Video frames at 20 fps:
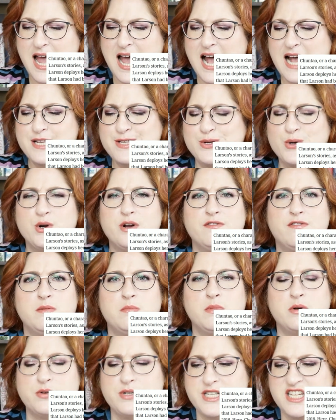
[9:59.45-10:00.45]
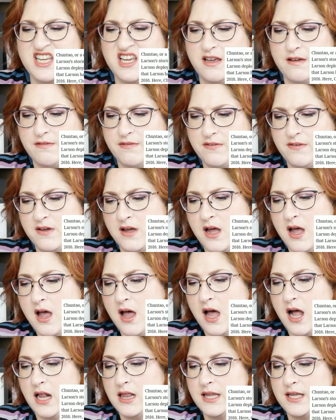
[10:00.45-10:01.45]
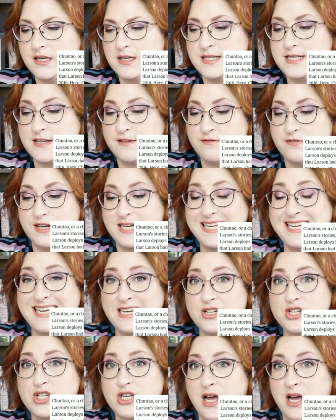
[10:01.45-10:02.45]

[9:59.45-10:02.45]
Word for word: as sort of a motif, a little different each